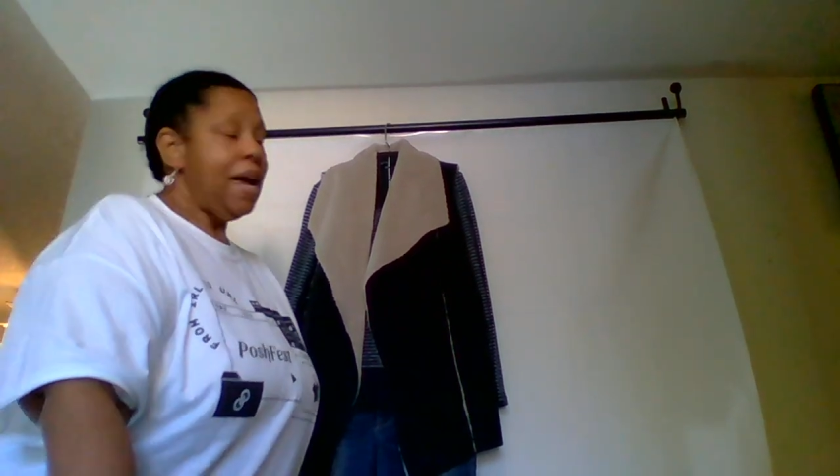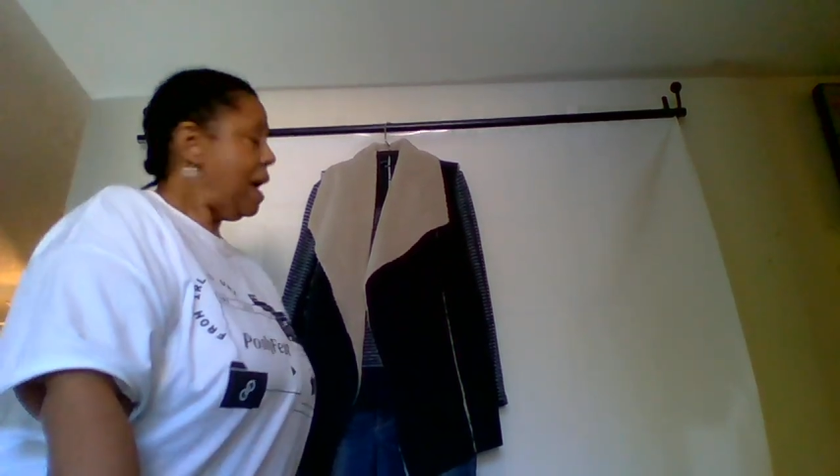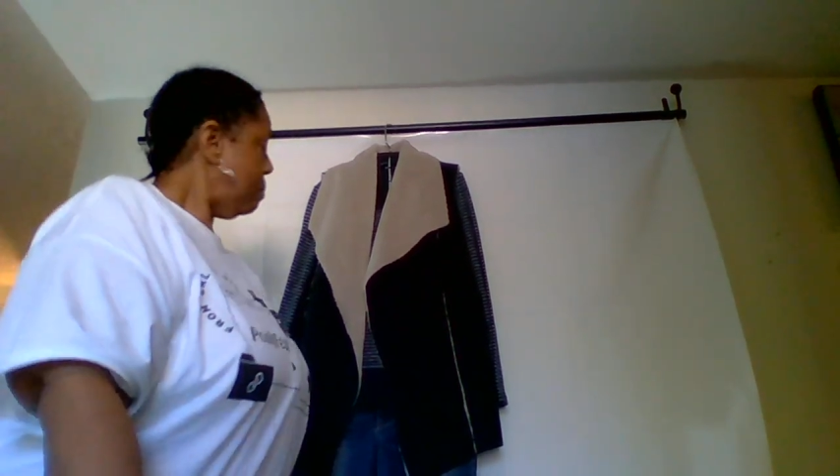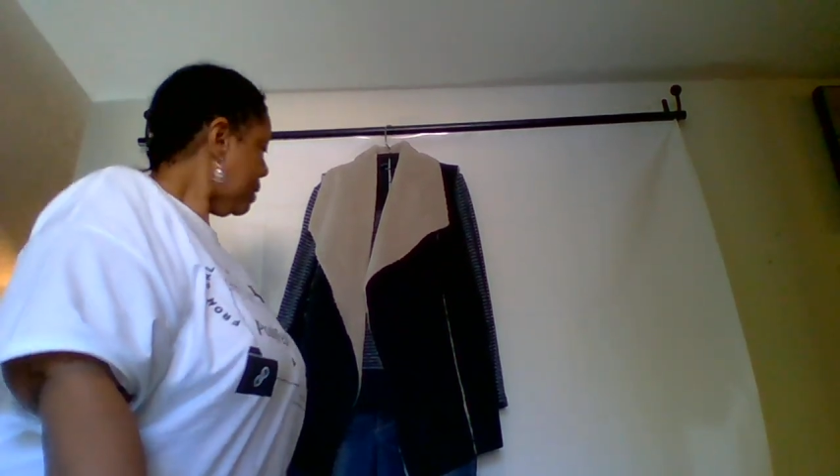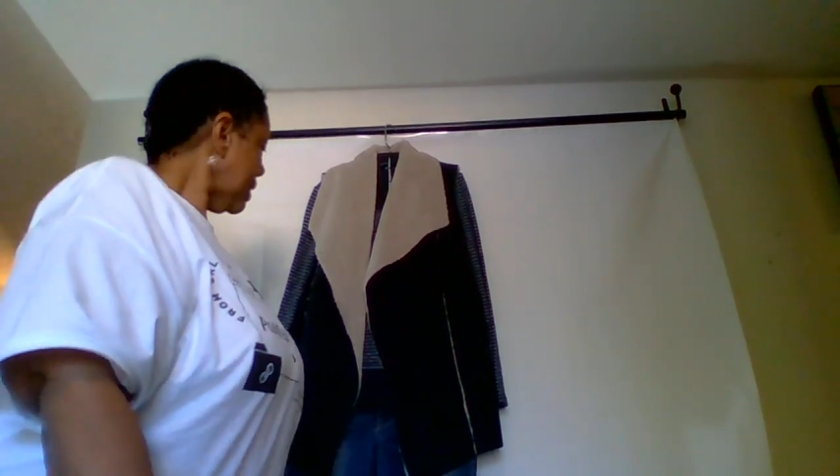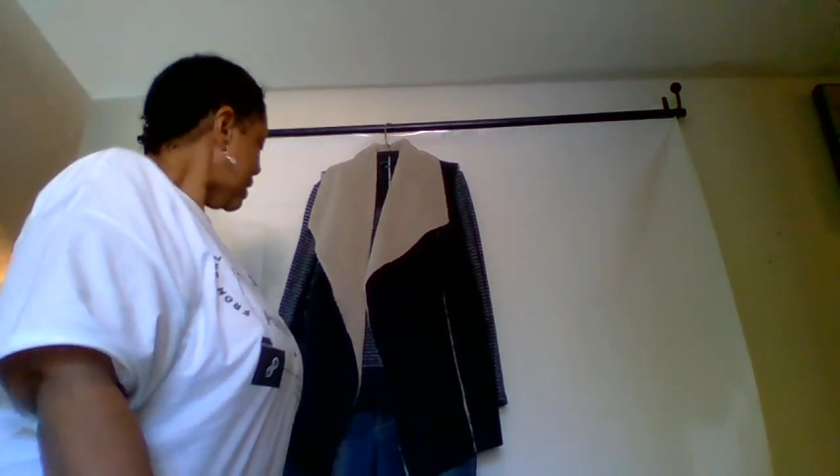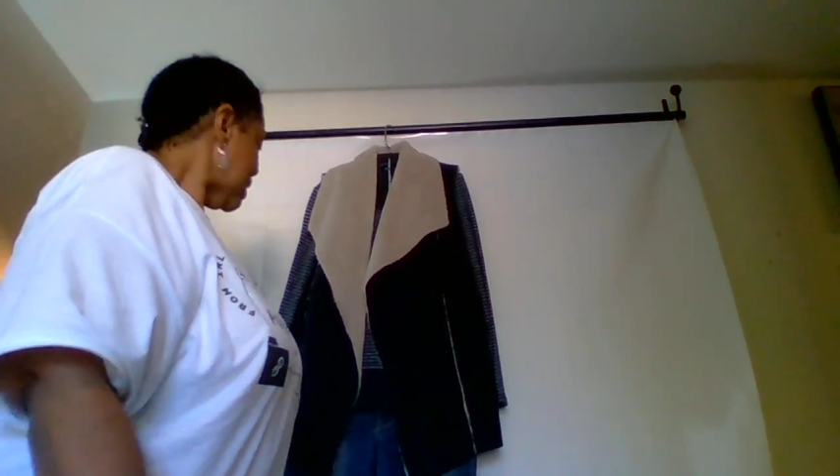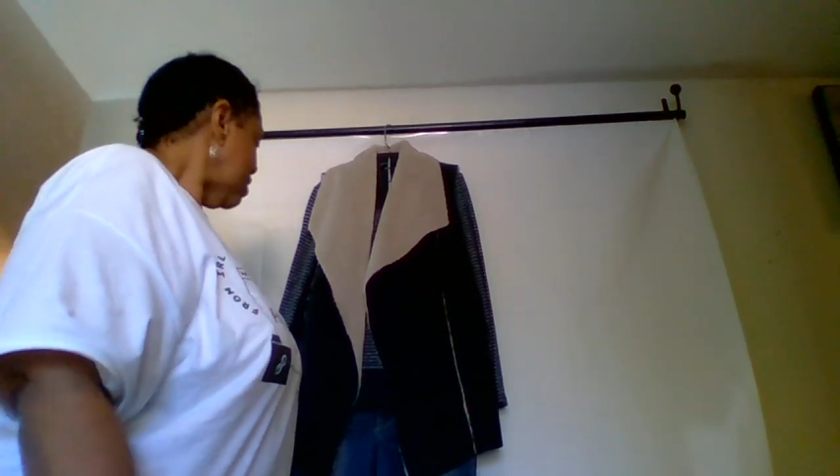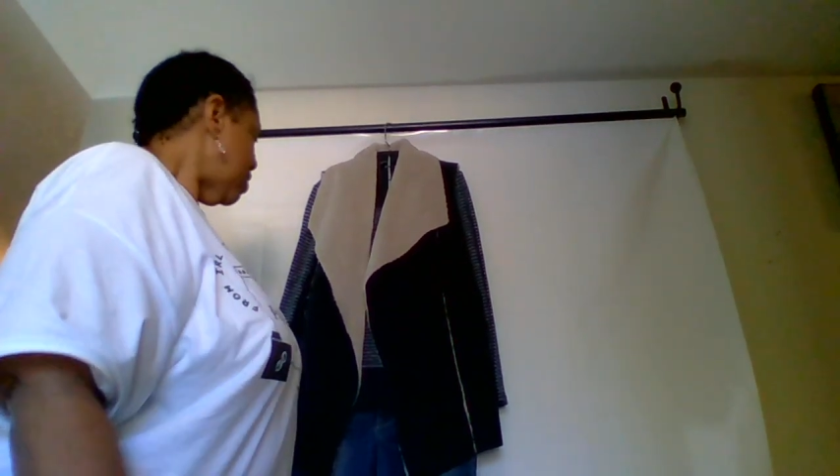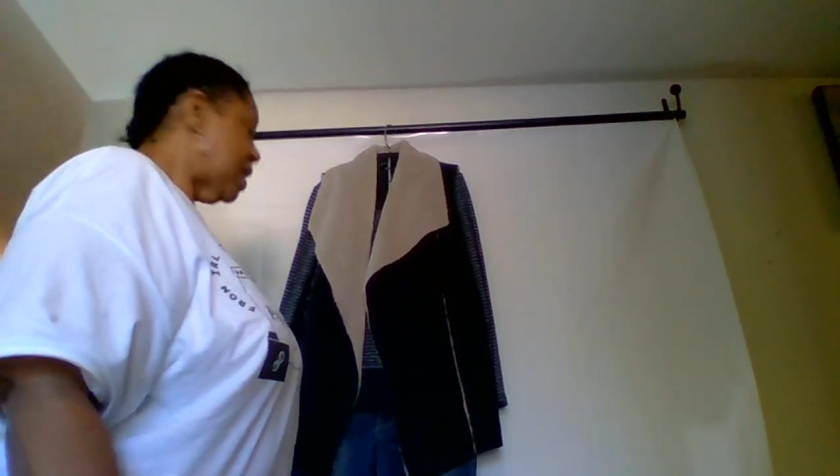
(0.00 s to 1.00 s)
And
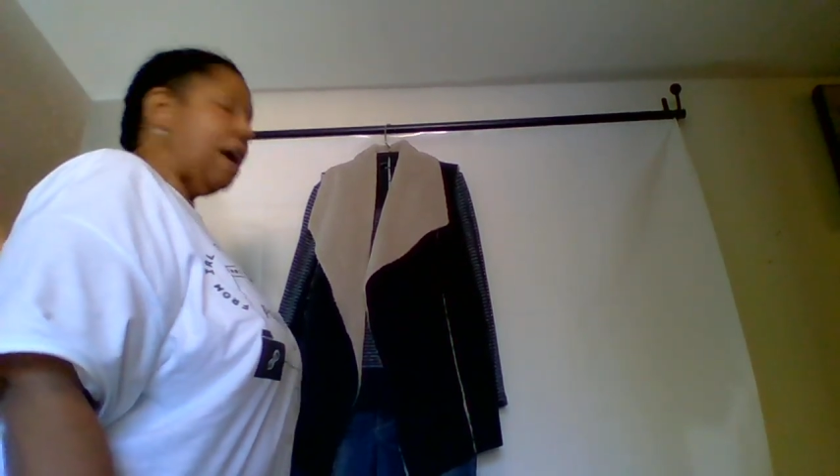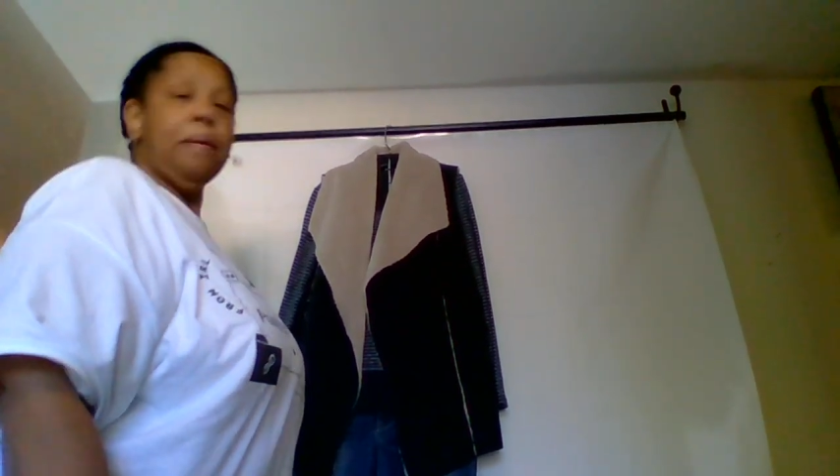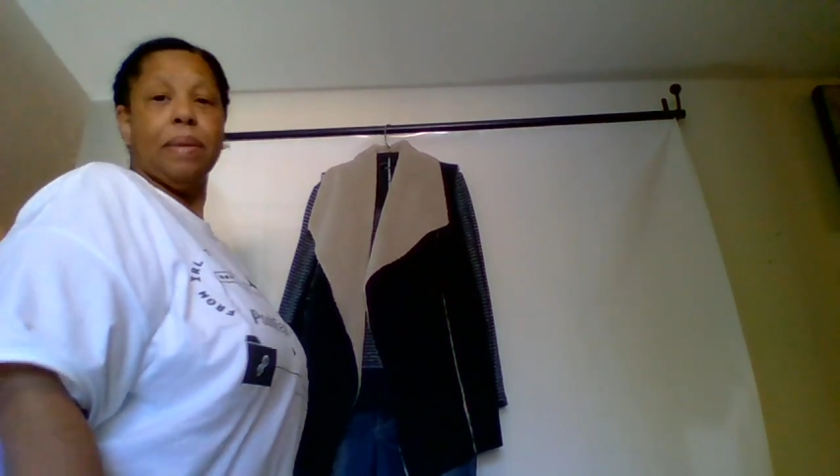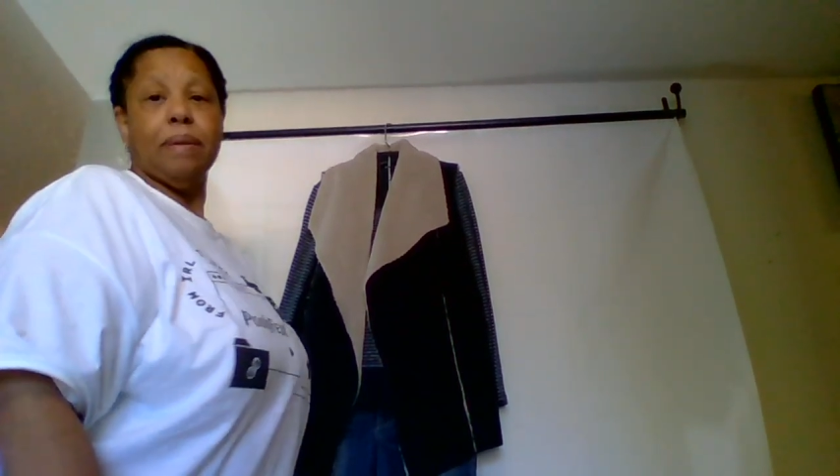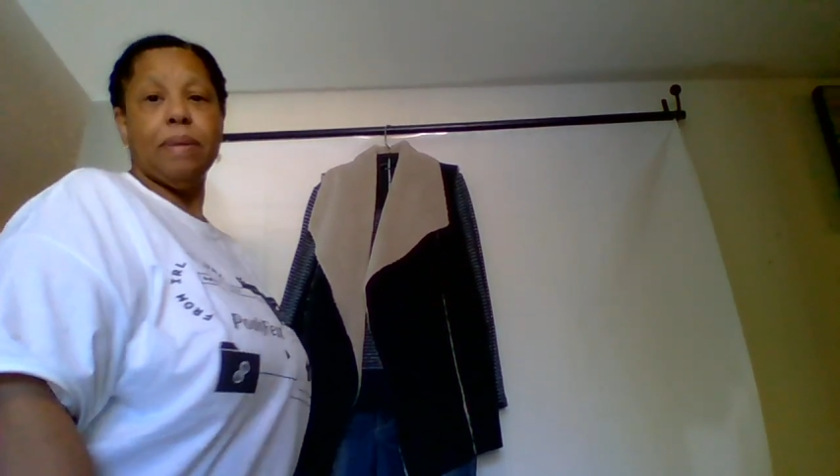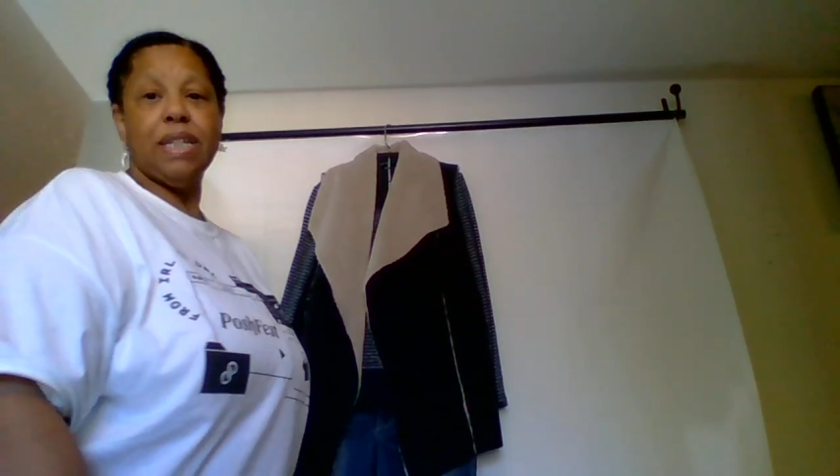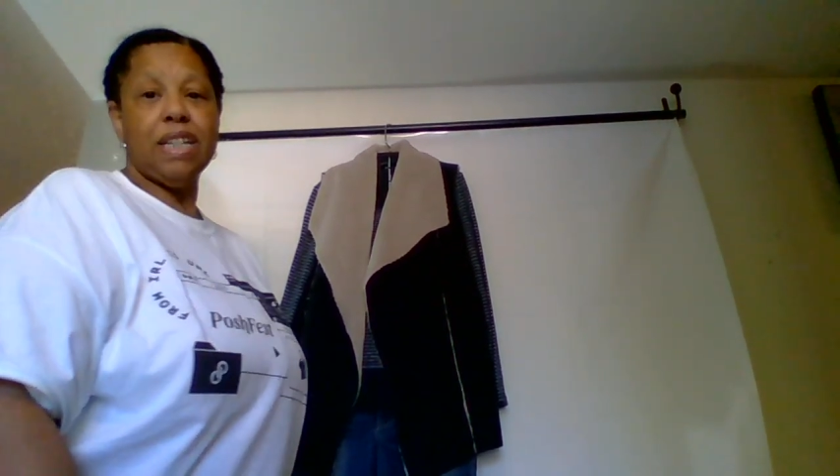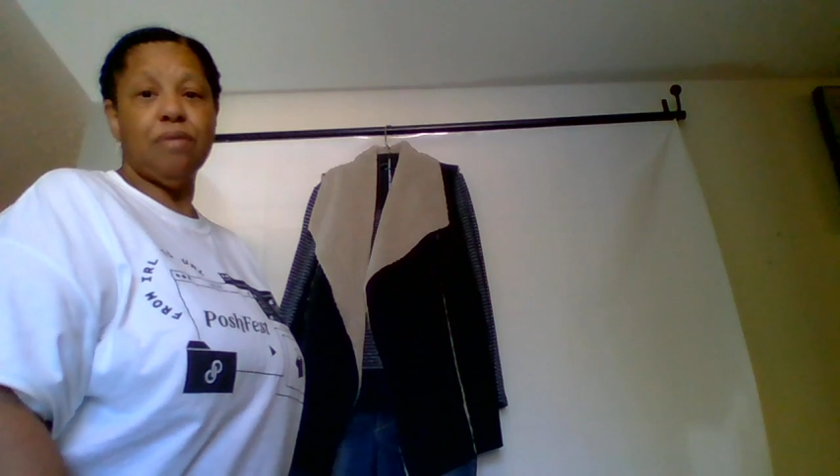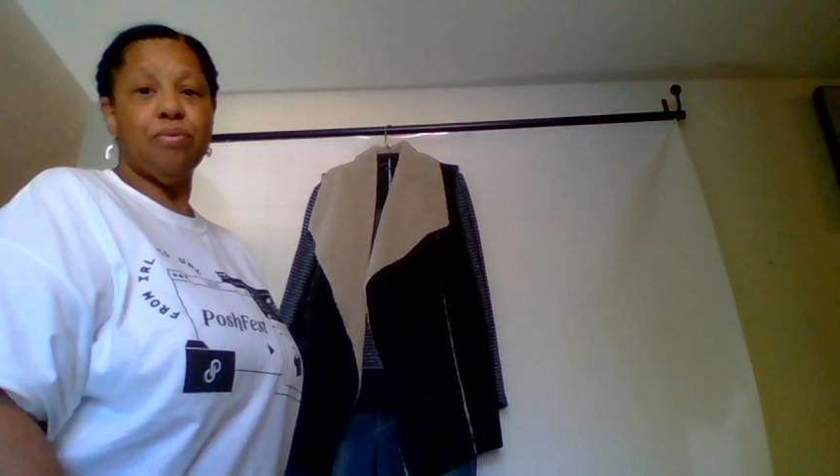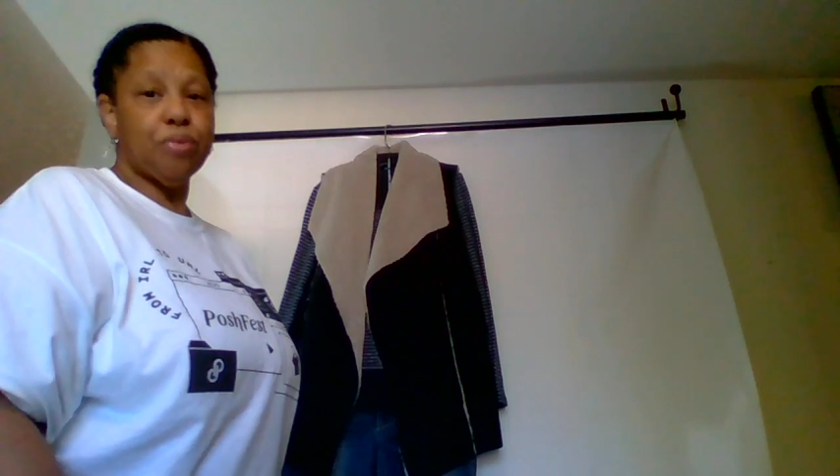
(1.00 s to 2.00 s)
please leave a comment because
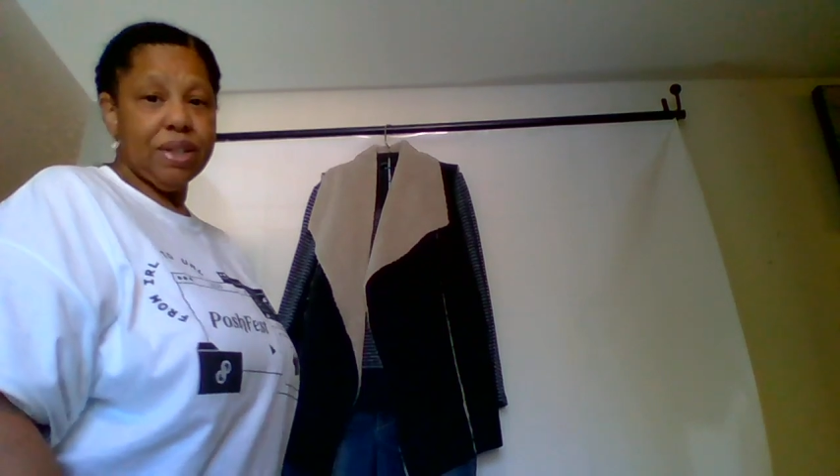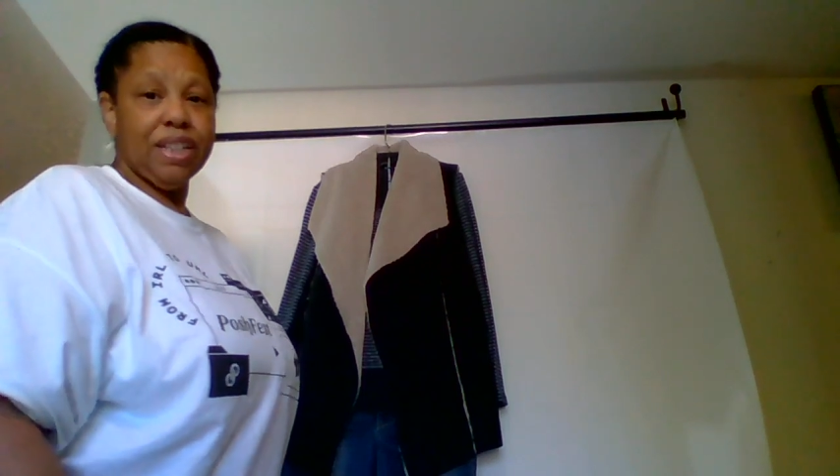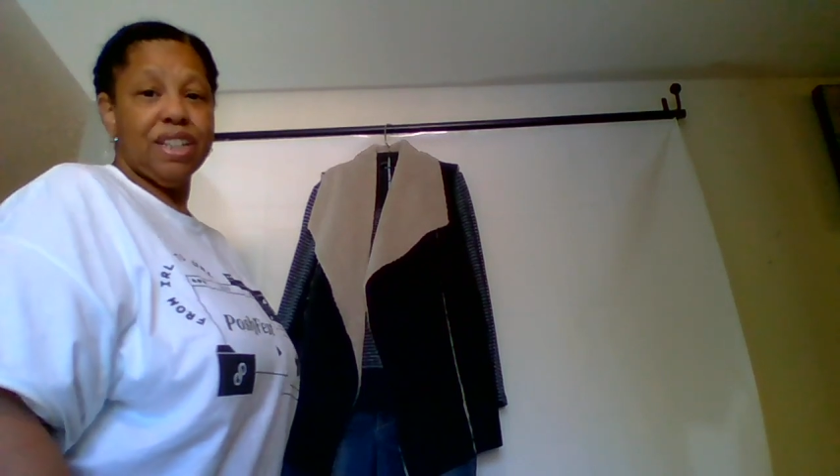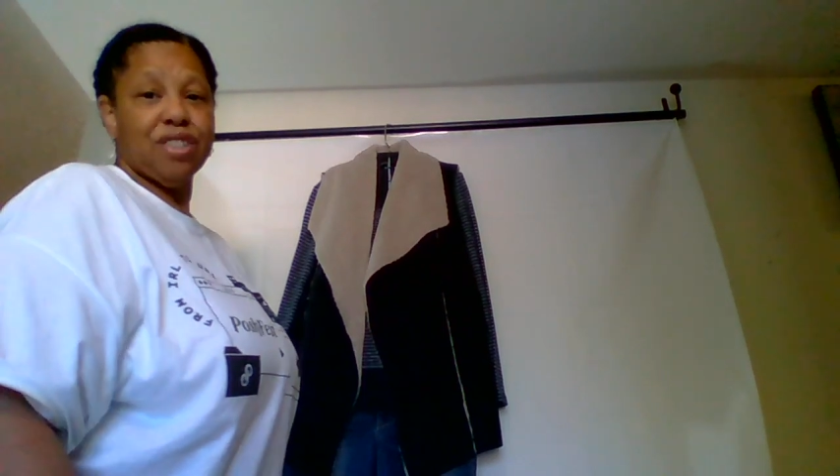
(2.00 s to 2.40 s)
I really,